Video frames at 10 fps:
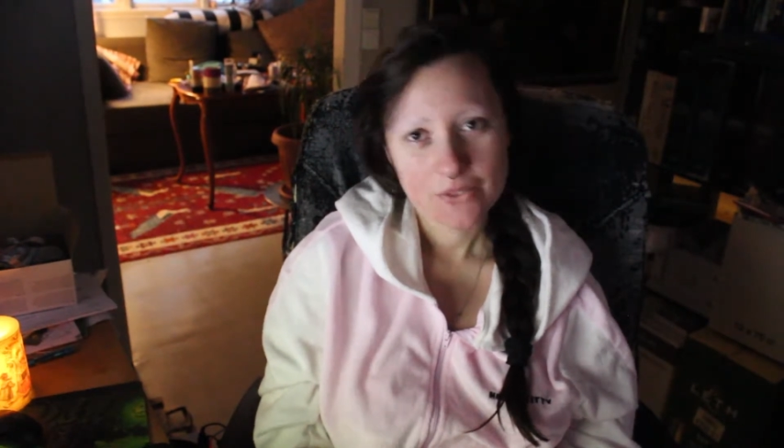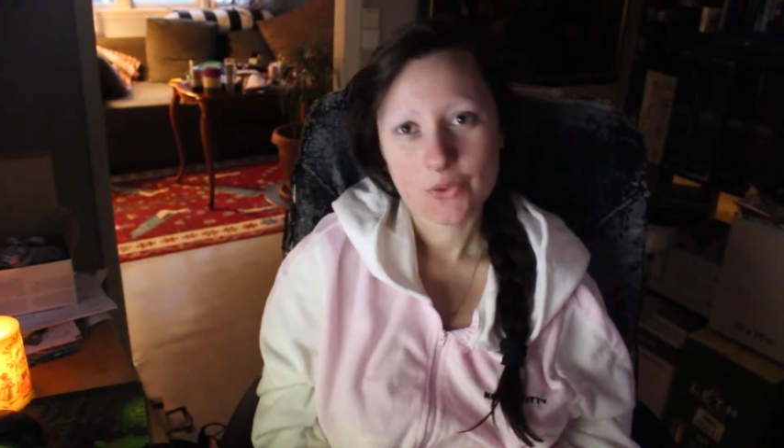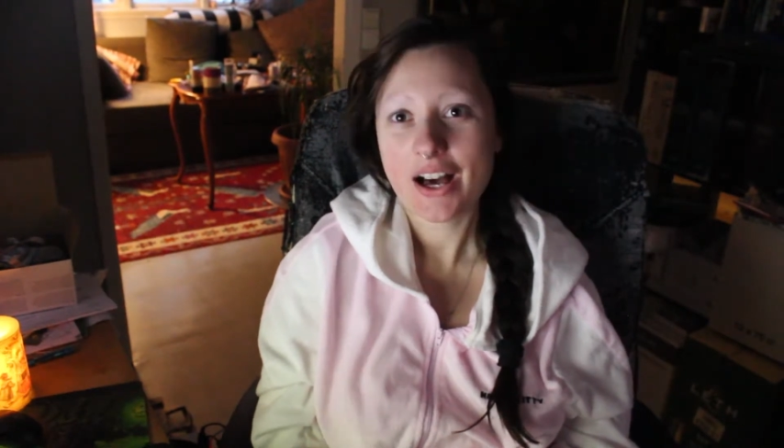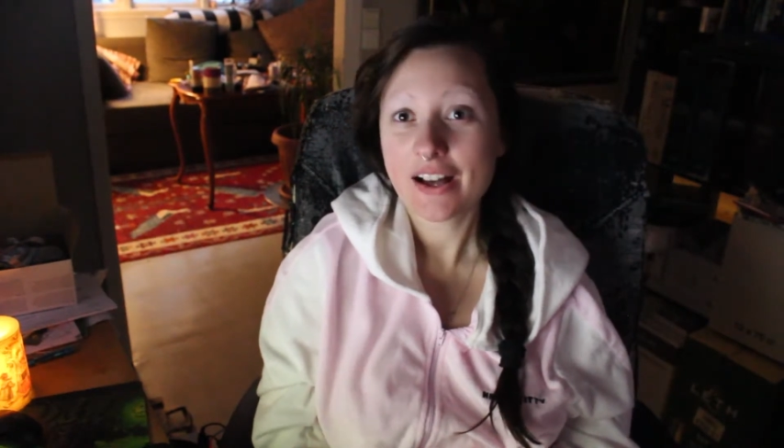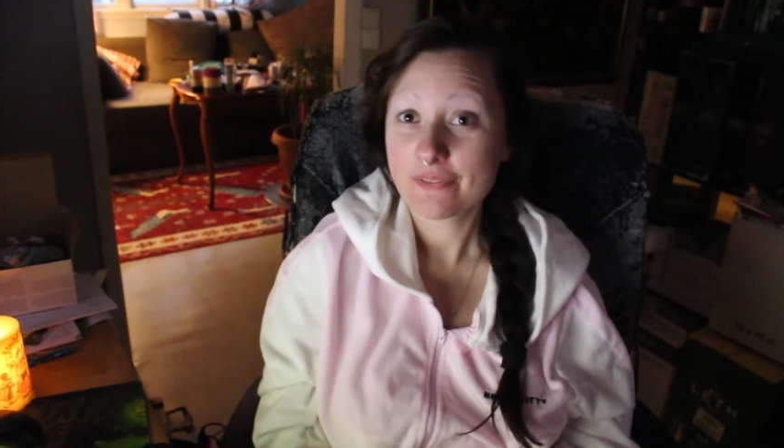
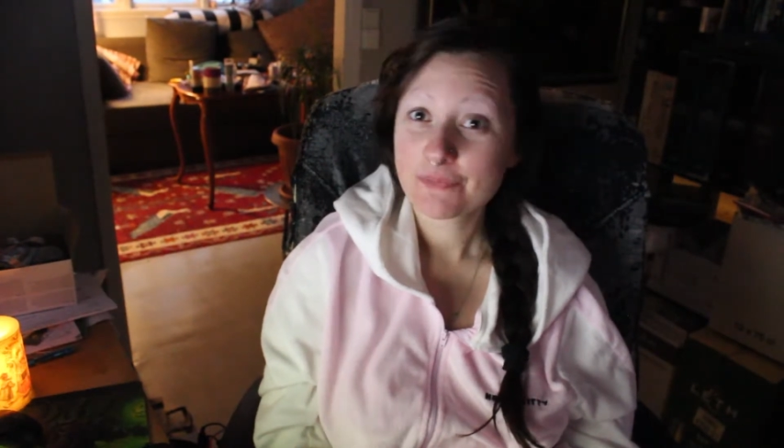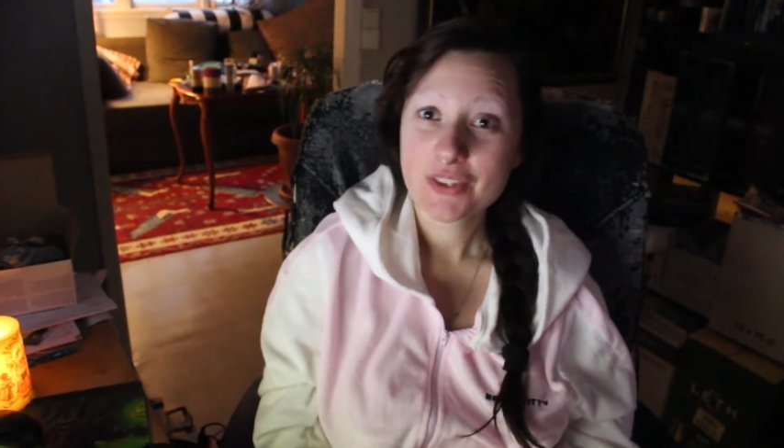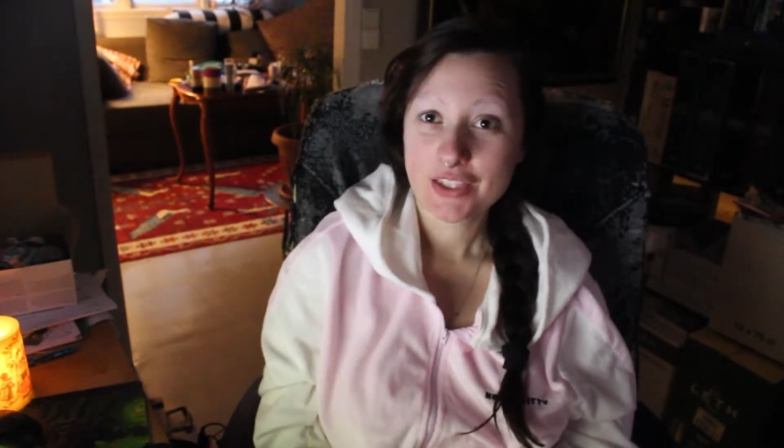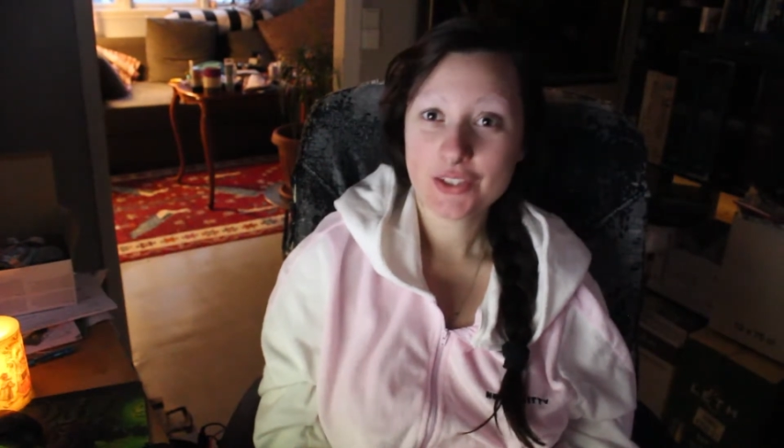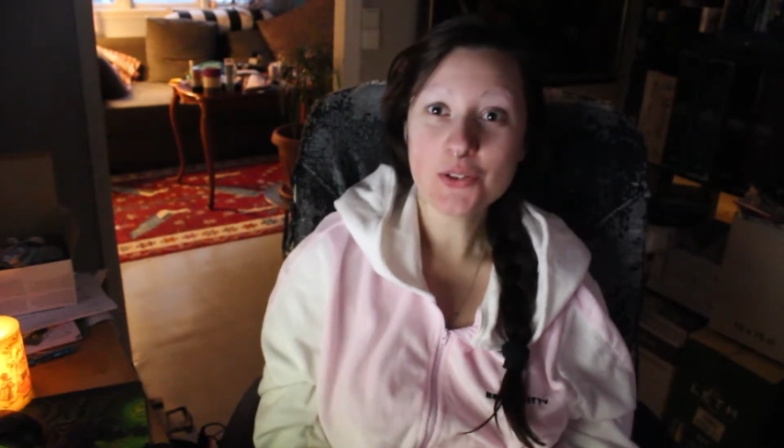well,
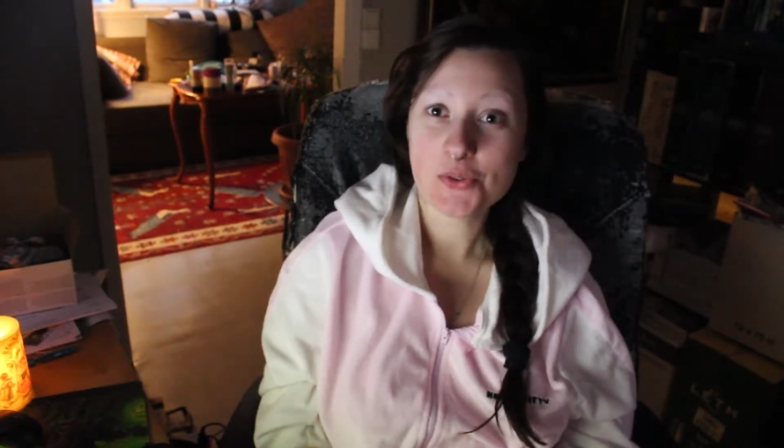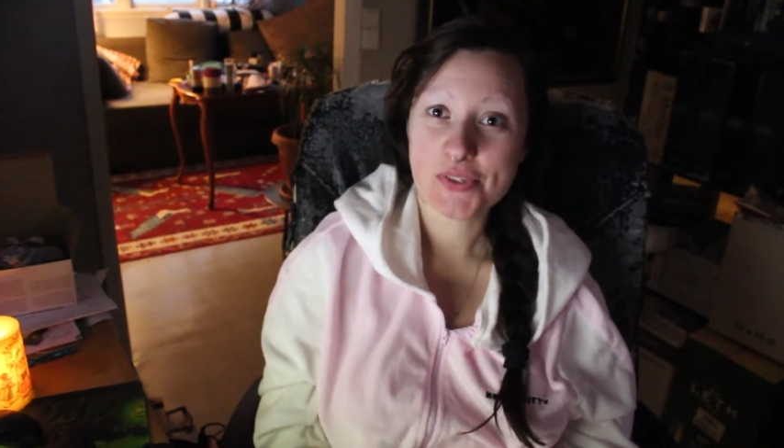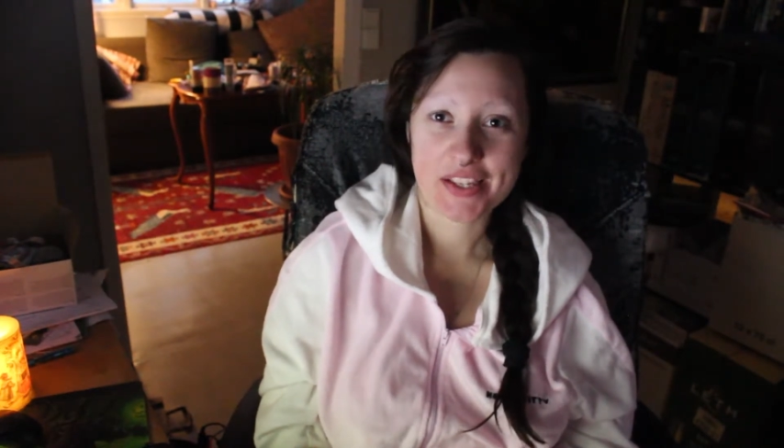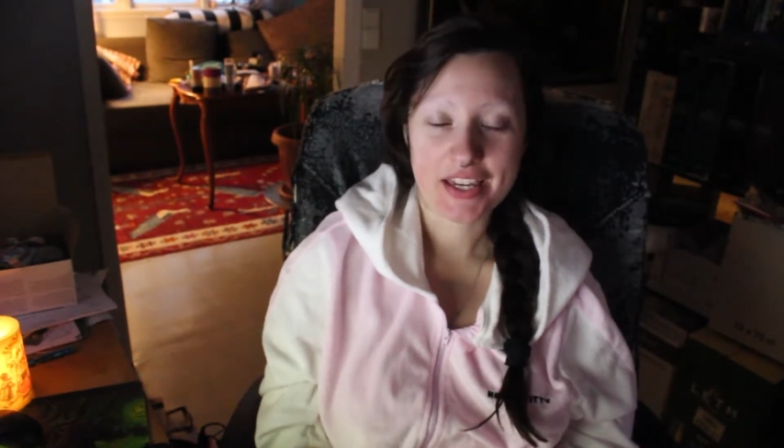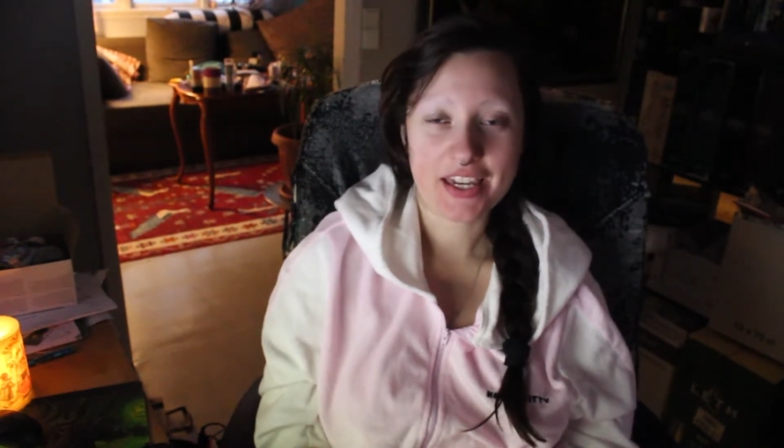you'll
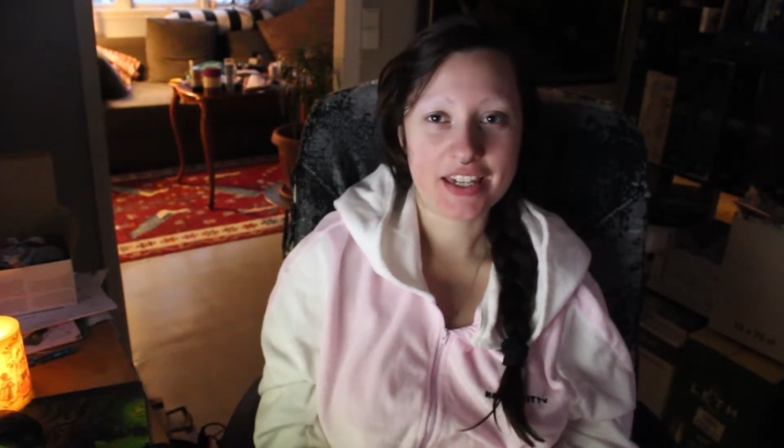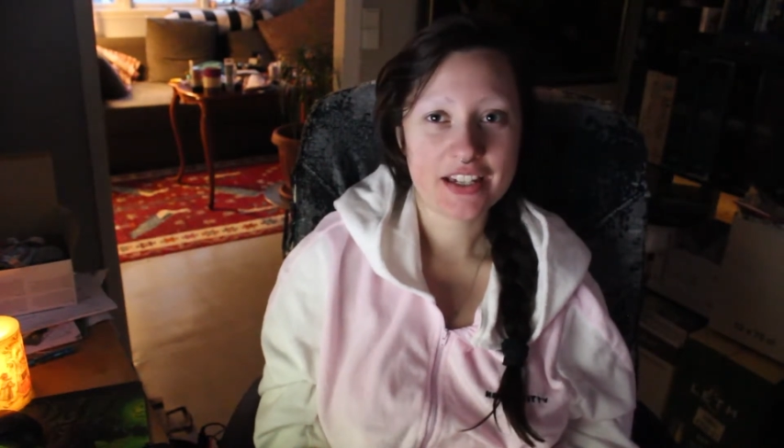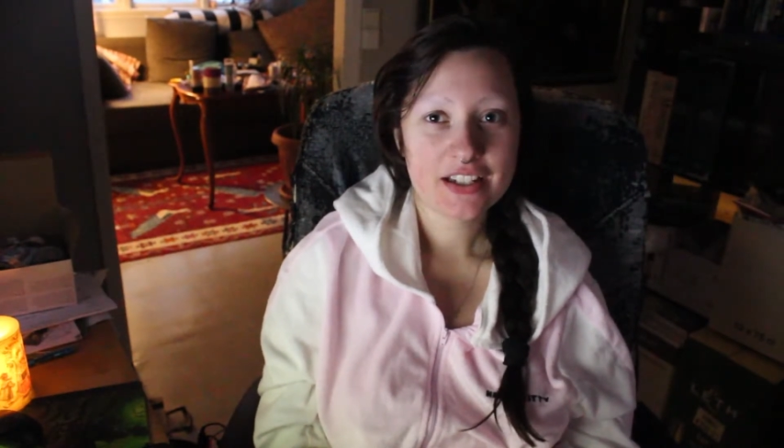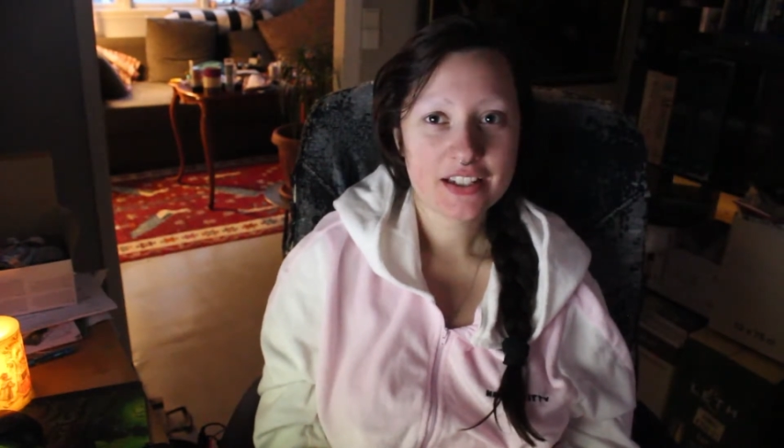see,